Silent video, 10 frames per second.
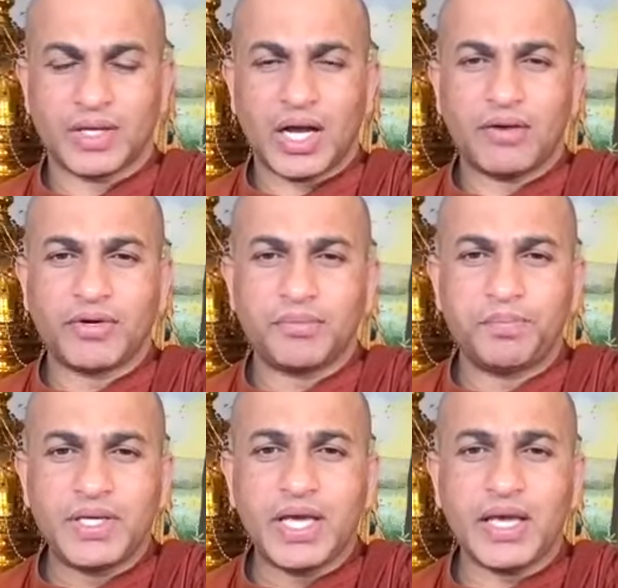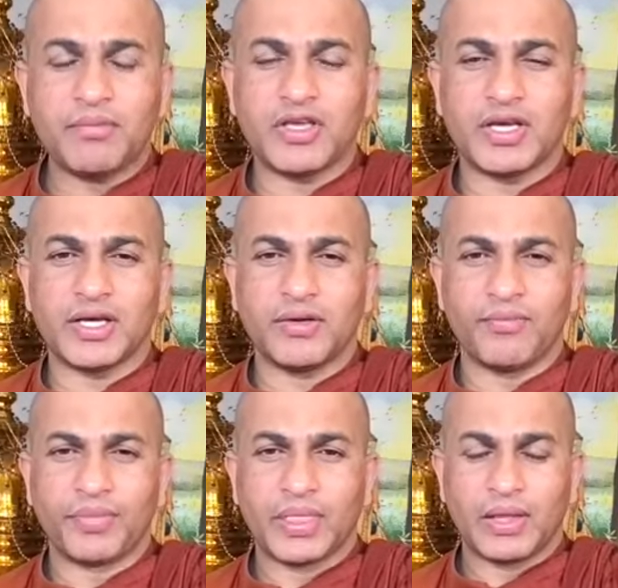our behavior,
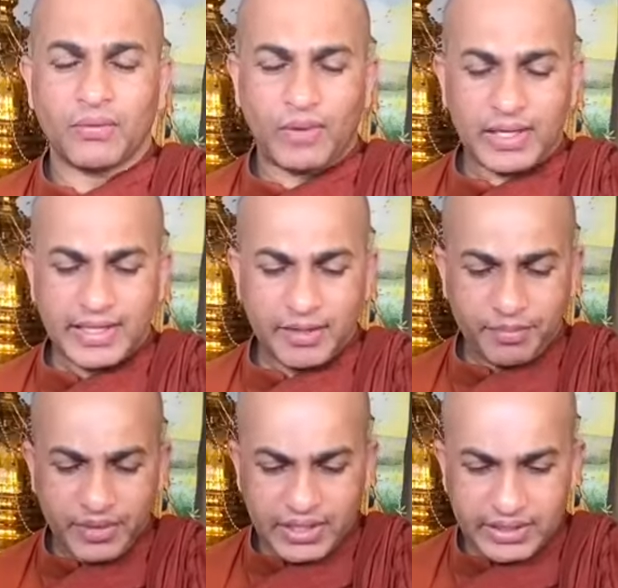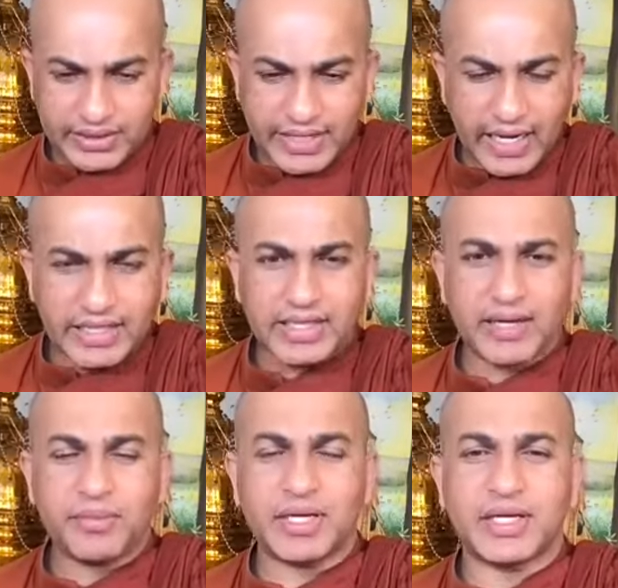what happening that
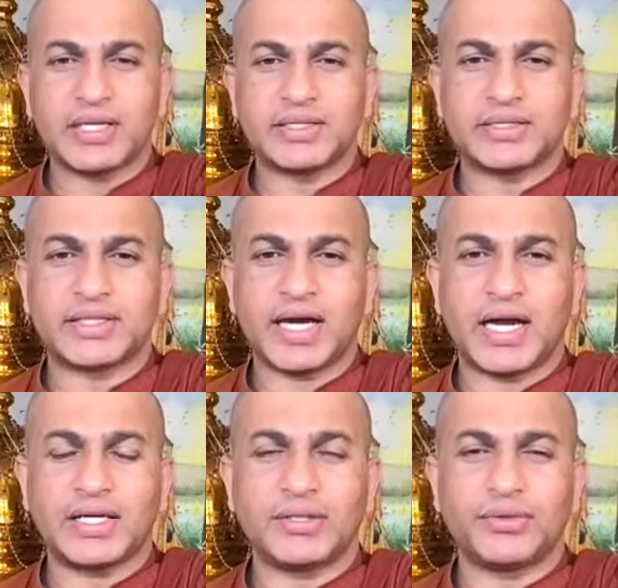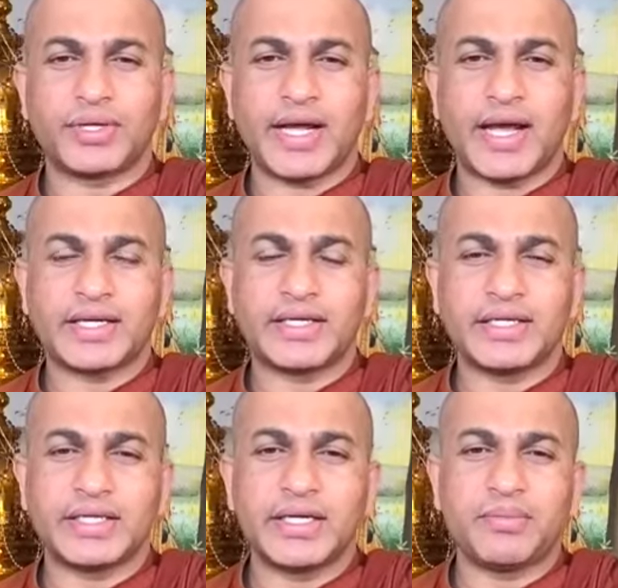chemical start to react
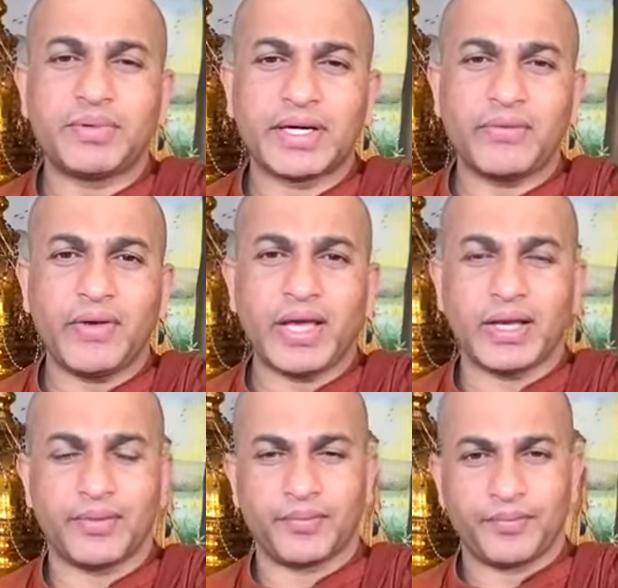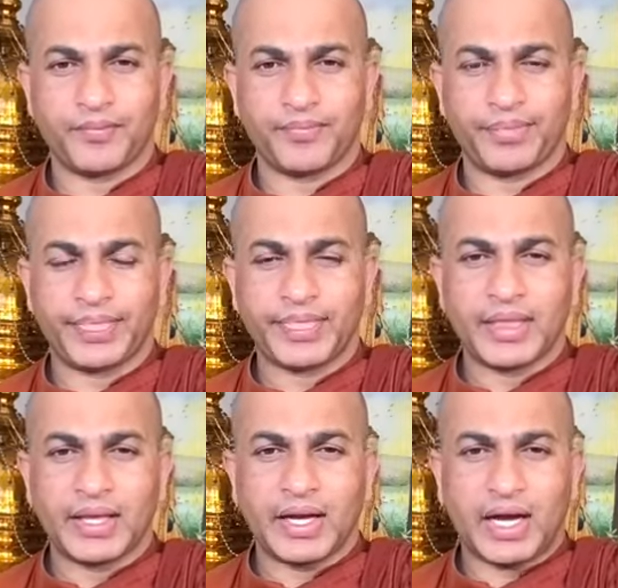in a different way.
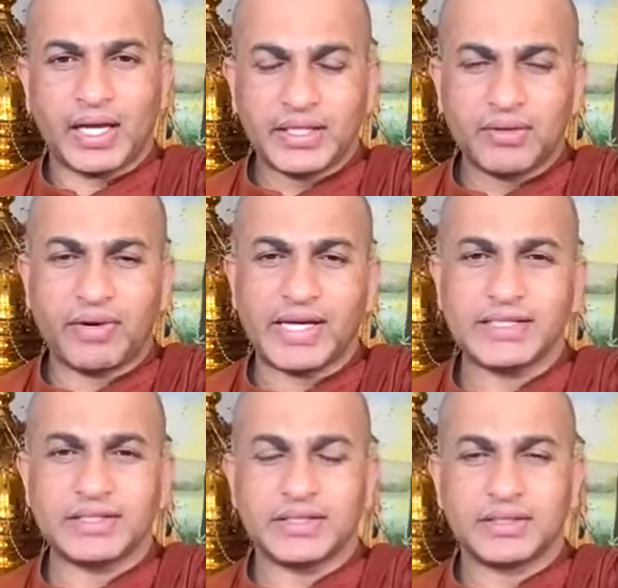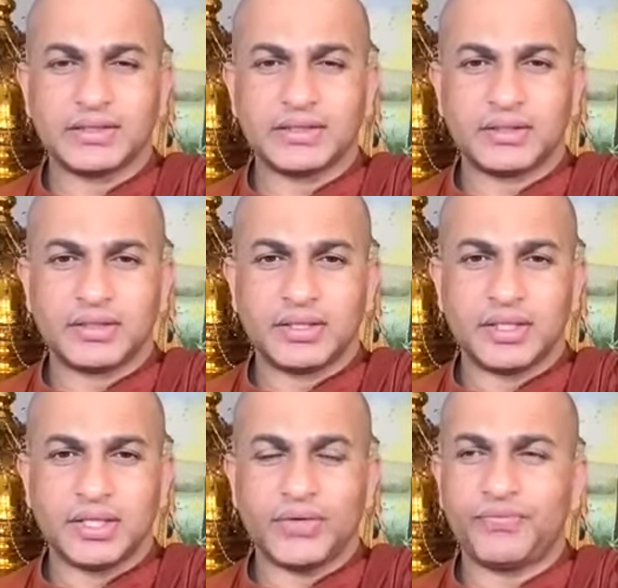Otherwise,
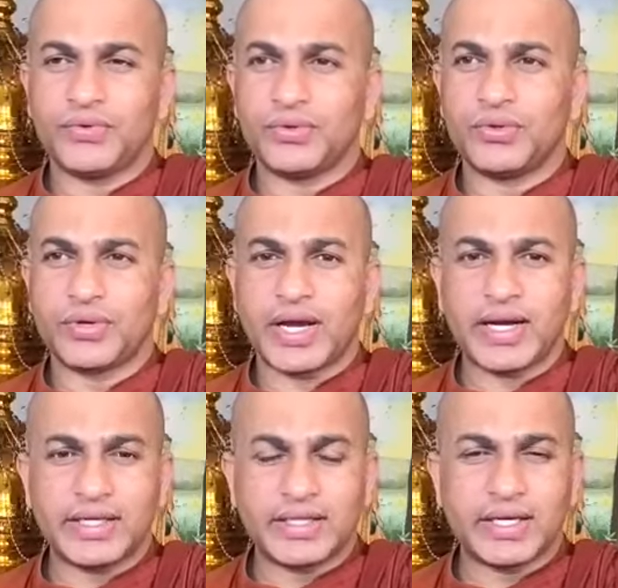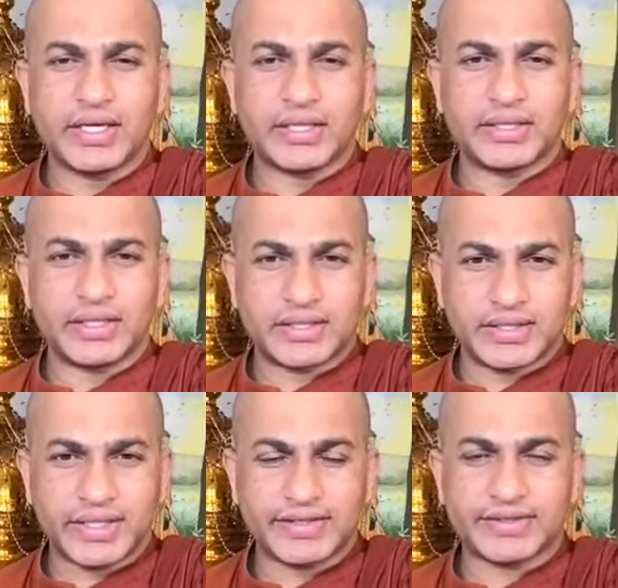if you look at the, the
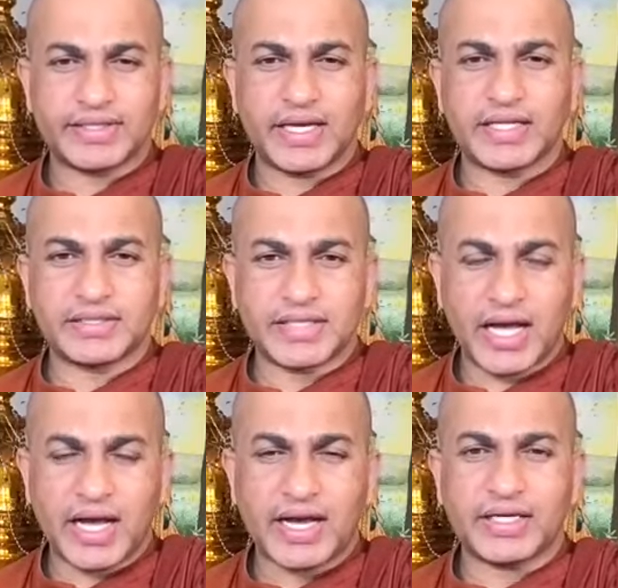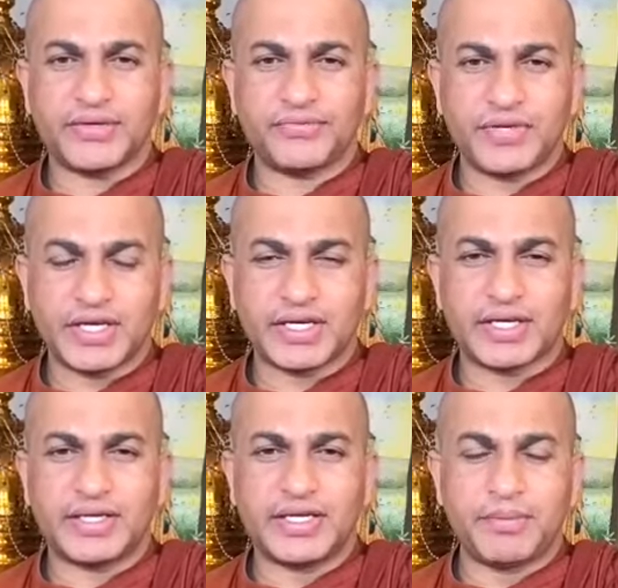stress, anxiety, fear,
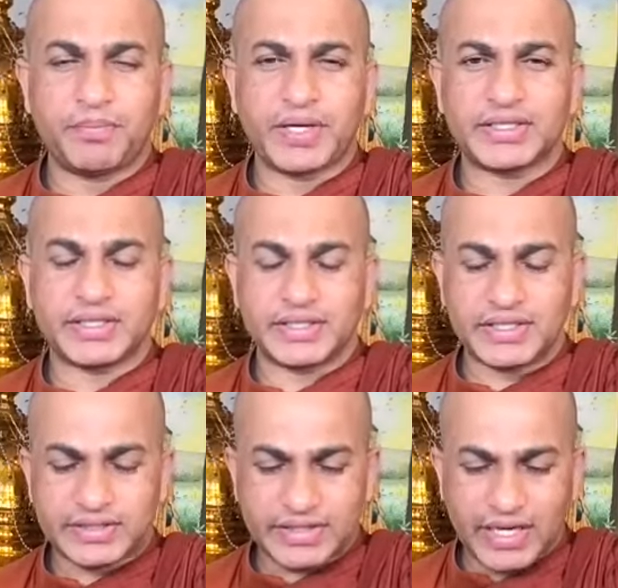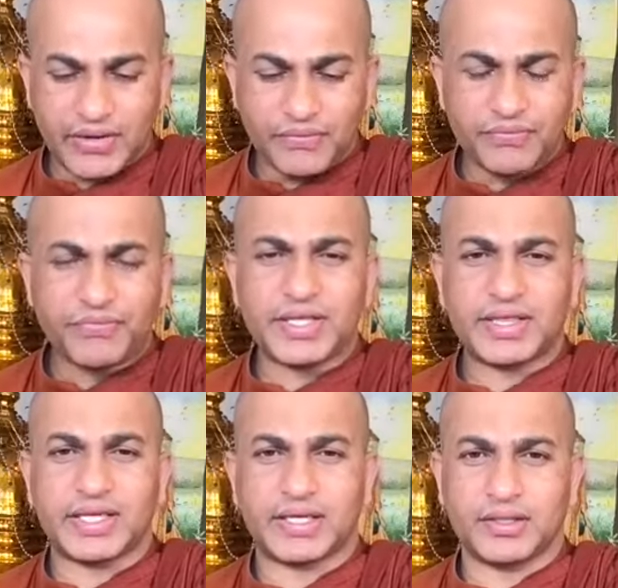depression, this
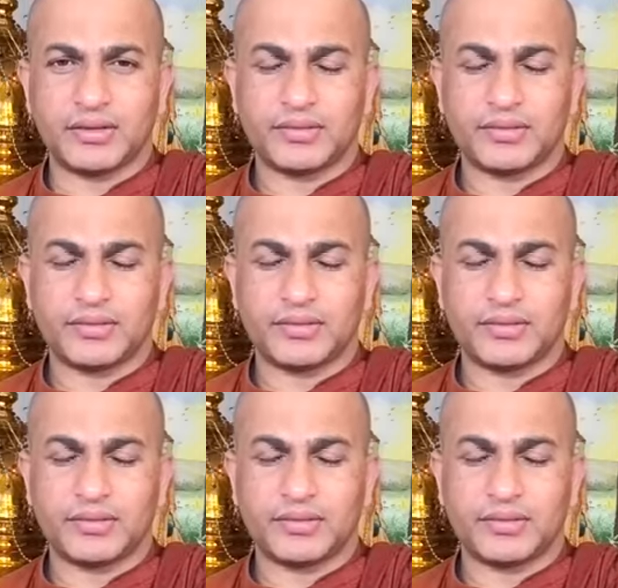everything